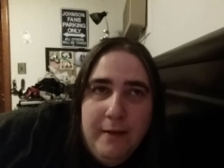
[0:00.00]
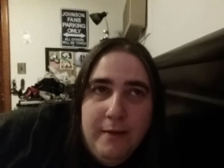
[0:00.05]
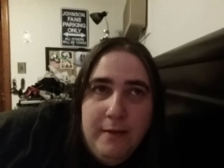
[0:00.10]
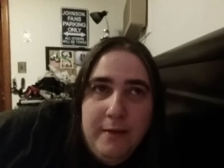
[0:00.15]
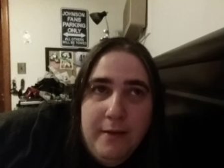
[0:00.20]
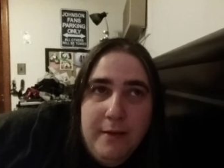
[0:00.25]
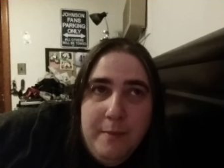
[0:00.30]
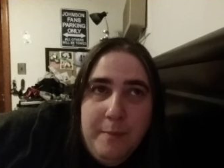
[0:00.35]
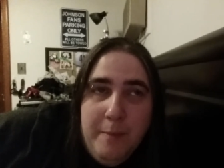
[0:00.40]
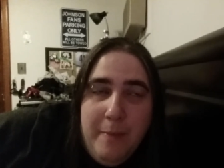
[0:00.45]

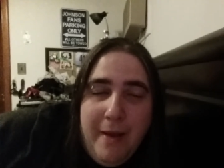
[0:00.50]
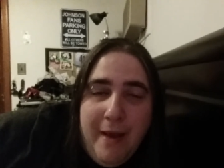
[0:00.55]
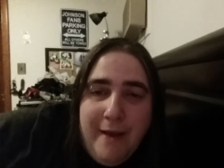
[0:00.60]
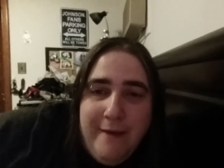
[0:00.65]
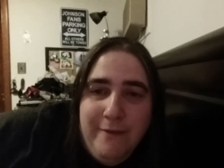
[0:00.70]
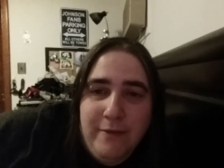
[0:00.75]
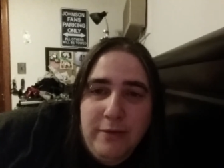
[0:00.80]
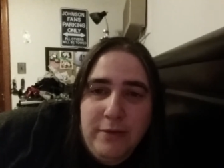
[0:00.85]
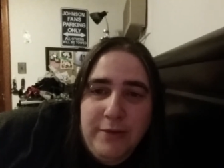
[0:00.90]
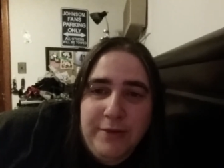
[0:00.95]
uh,
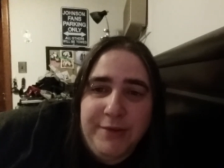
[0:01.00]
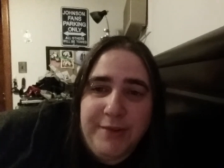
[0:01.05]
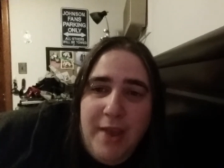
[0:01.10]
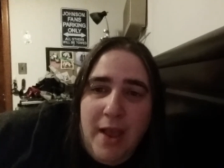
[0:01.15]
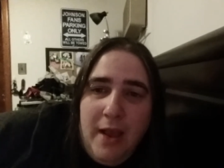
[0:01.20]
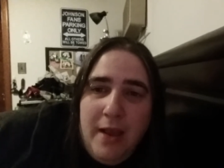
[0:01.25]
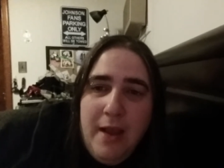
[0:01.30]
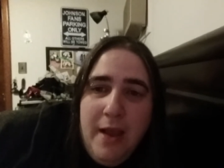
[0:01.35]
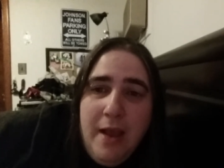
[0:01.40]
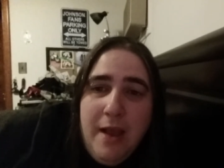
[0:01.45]
Pavel
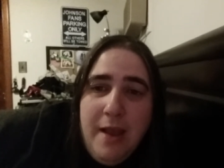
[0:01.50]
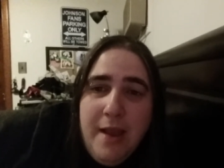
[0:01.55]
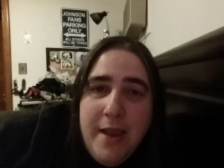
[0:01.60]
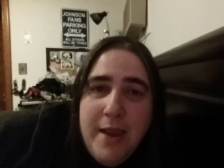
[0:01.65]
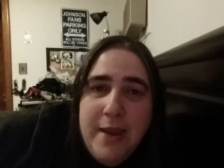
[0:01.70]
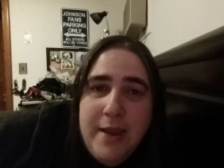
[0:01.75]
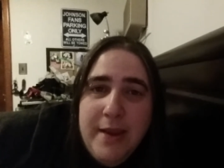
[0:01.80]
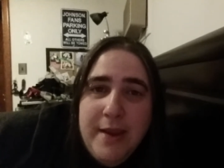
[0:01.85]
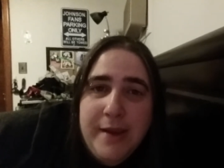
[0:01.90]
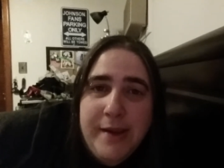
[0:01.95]
Zacha,
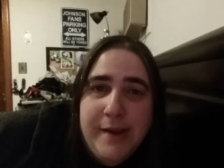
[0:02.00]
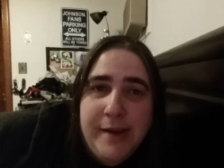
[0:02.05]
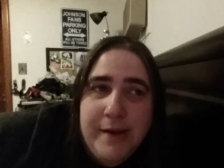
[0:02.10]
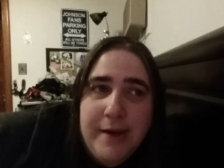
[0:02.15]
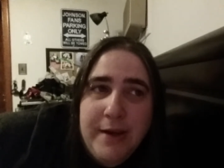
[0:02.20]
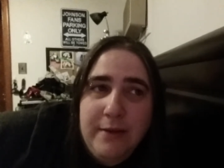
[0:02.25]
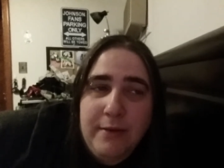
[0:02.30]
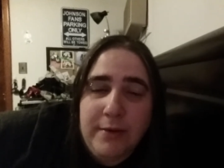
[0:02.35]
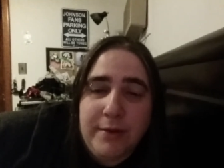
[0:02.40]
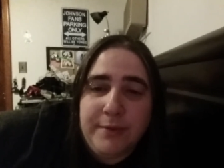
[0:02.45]
and
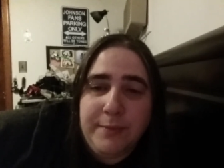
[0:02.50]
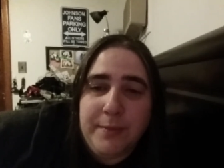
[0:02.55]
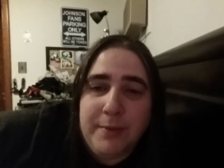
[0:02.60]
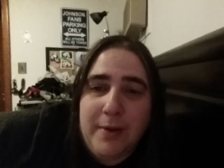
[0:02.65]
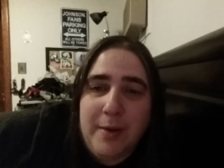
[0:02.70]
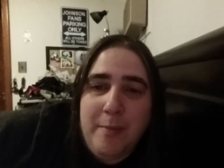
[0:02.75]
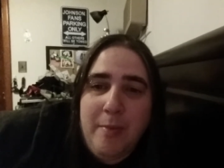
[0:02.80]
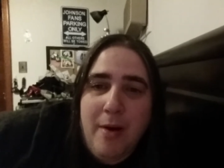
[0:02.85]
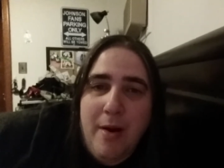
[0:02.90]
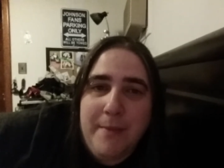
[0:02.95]
he looks
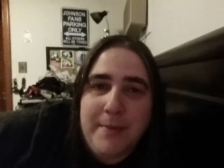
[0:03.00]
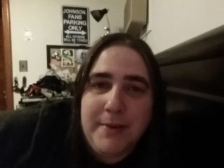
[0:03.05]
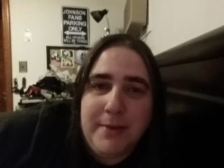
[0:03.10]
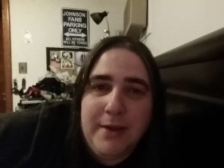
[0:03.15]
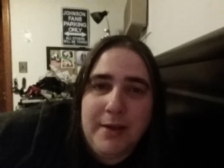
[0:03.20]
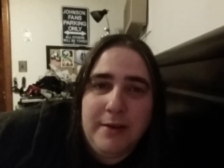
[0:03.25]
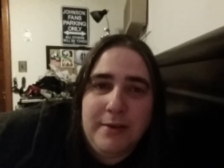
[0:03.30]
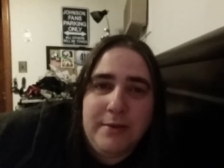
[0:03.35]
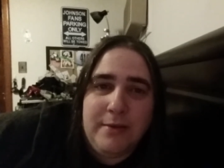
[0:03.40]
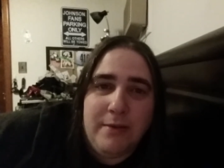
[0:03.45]
really
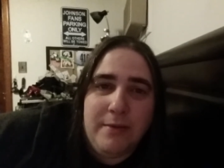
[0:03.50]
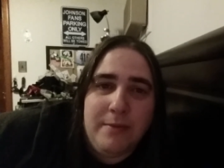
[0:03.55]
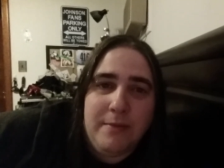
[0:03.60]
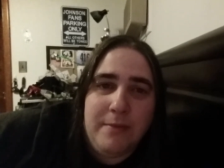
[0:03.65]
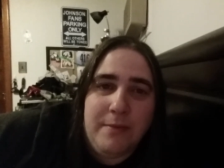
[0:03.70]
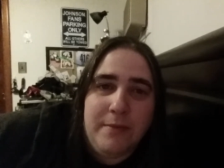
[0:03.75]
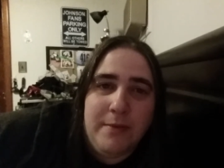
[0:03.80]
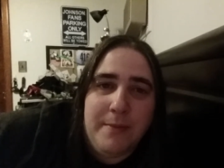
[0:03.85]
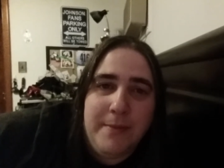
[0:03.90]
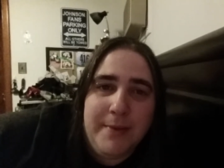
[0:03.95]
promising. So
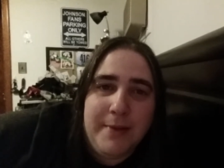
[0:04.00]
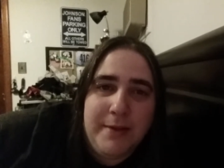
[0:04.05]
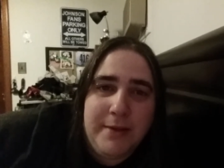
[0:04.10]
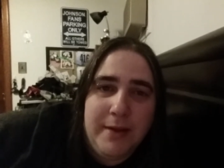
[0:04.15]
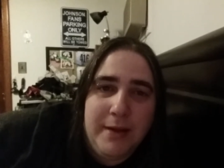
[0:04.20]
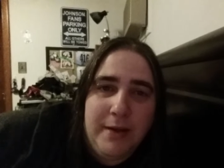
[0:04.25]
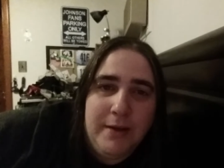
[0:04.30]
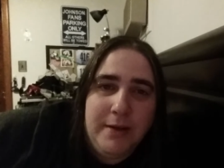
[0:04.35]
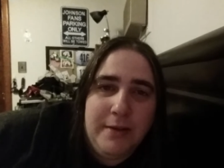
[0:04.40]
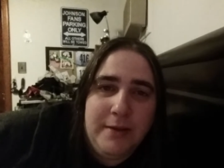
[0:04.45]
I'm
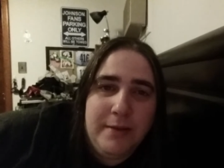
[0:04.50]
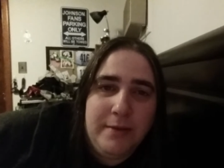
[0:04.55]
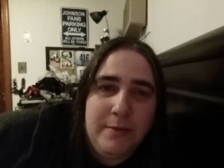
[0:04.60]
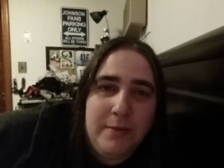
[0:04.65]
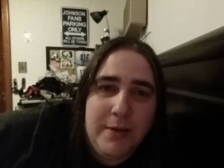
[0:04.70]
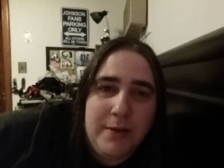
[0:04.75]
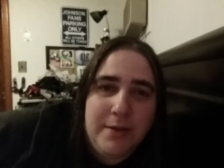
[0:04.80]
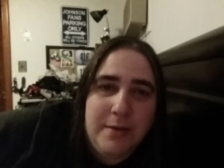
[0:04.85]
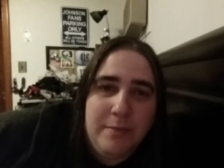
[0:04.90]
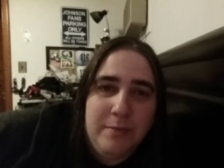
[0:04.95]
excited to
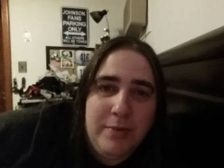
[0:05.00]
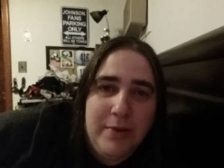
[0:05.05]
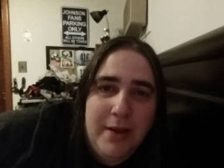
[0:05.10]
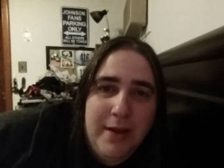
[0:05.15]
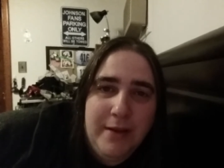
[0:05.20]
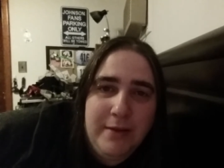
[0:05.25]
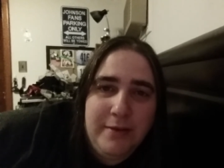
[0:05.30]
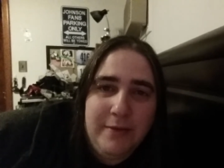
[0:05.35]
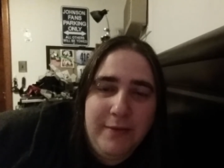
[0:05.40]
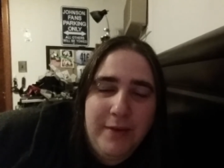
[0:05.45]
watch him play
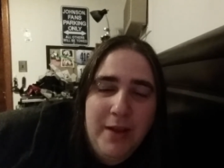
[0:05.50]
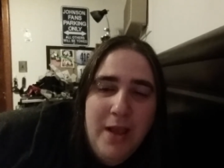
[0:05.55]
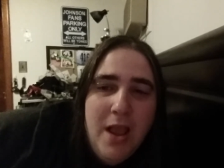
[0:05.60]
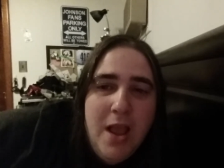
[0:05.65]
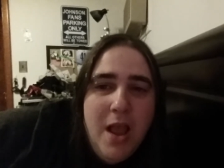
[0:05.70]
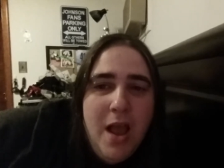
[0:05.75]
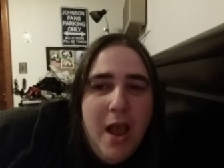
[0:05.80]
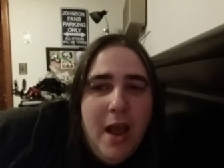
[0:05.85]
and stuff like.